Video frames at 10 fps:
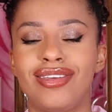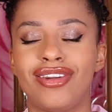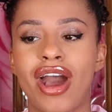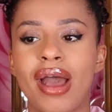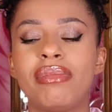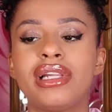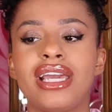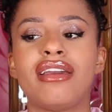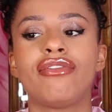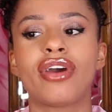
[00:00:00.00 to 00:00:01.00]
You know, I
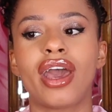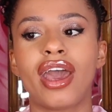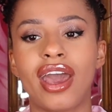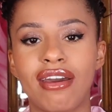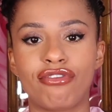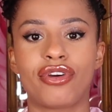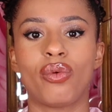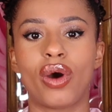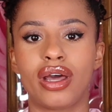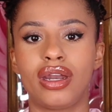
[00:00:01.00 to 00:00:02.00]
believe
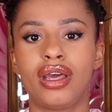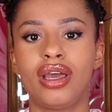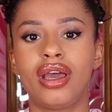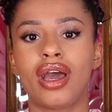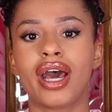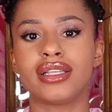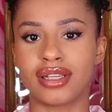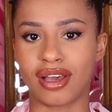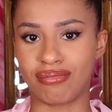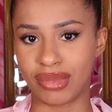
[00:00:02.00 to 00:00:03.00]
everyone
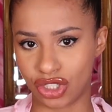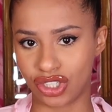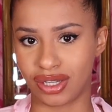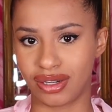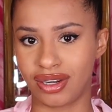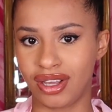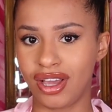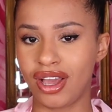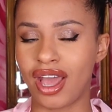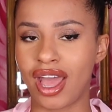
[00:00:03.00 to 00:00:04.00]
has a mission,
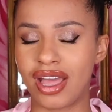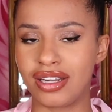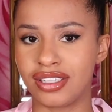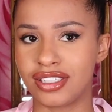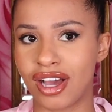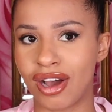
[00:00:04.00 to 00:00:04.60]
and